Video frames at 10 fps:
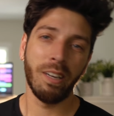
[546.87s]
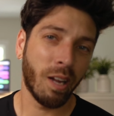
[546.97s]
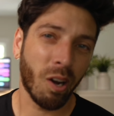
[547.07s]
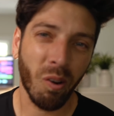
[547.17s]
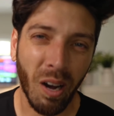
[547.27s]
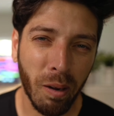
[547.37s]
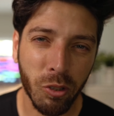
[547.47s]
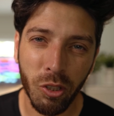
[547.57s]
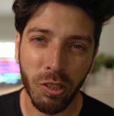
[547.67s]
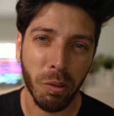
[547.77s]
Now, I'm
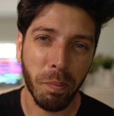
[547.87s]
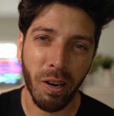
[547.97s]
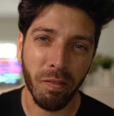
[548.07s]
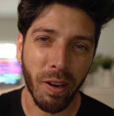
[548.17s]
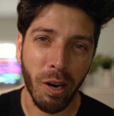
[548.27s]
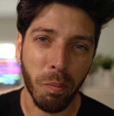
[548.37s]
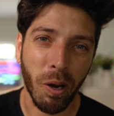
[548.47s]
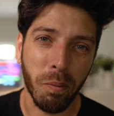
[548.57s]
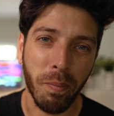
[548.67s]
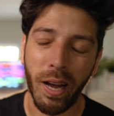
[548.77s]
just using a pair of
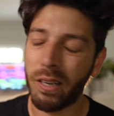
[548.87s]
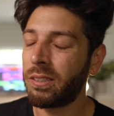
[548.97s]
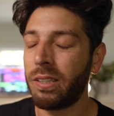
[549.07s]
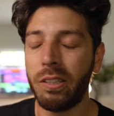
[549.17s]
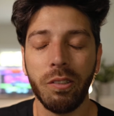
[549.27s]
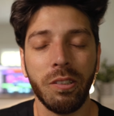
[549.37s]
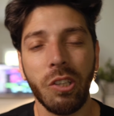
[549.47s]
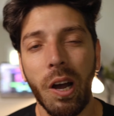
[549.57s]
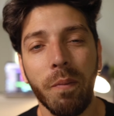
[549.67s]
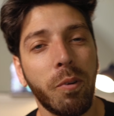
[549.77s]
AirPod Max. They do the
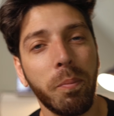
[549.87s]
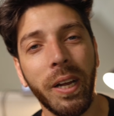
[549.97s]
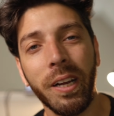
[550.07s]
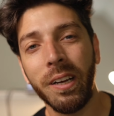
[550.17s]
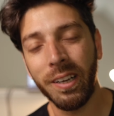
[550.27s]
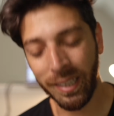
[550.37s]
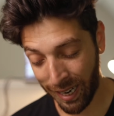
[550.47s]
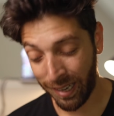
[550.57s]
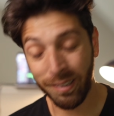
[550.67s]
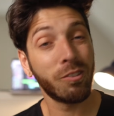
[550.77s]
job for me.
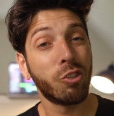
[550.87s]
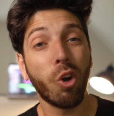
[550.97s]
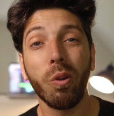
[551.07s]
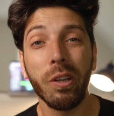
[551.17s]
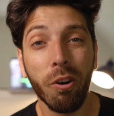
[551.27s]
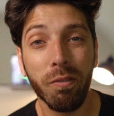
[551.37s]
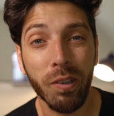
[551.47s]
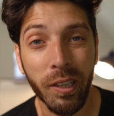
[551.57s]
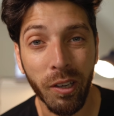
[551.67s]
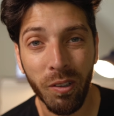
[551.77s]
Again, totally
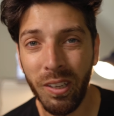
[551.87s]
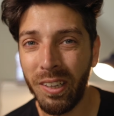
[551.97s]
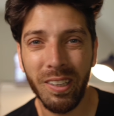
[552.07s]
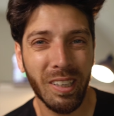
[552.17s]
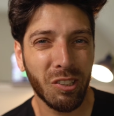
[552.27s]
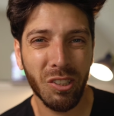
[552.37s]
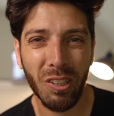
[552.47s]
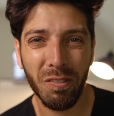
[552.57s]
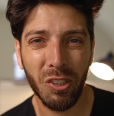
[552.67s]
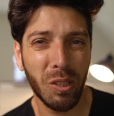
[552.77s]
overkill. Get
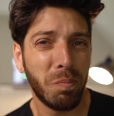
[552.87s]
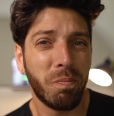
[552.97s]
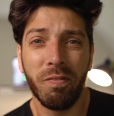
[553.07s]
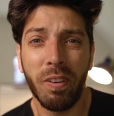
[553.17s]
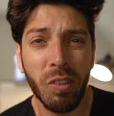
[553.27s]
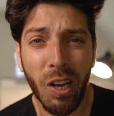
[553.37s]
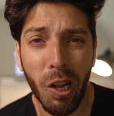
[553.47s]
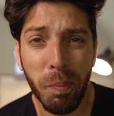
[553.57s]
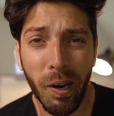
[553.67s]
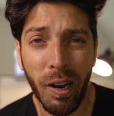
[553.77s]
yourself a cheap
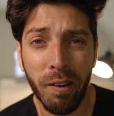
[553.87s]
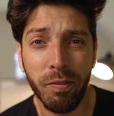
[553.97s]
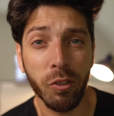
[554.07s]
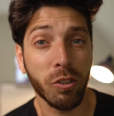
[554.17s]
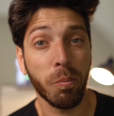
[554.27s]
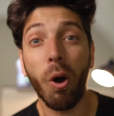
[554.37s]
$50 pair of headphones, some